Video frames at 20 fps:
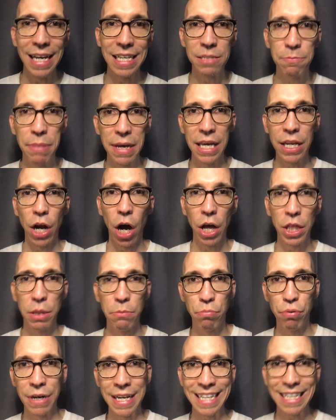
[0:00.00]
has been on the
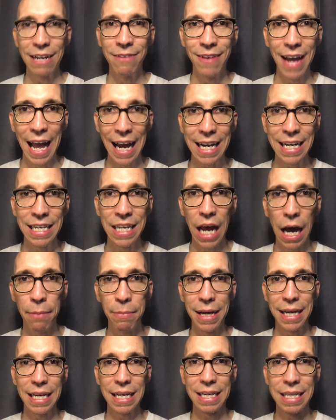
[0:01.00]
brink of
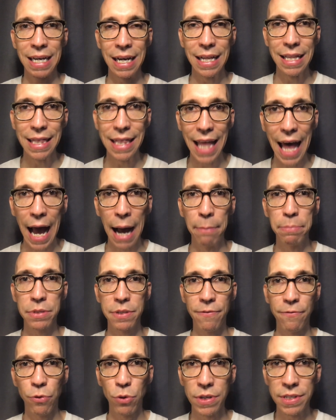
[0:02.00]
economic collapse
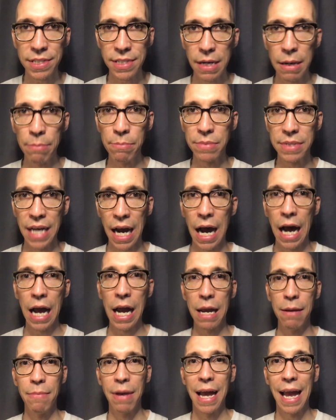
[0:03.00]
for some
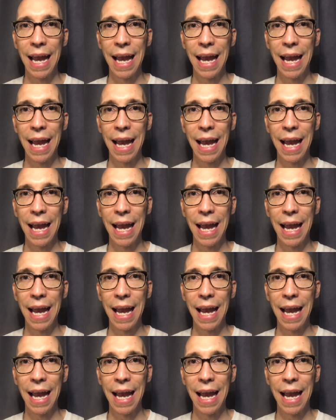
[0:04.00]
time,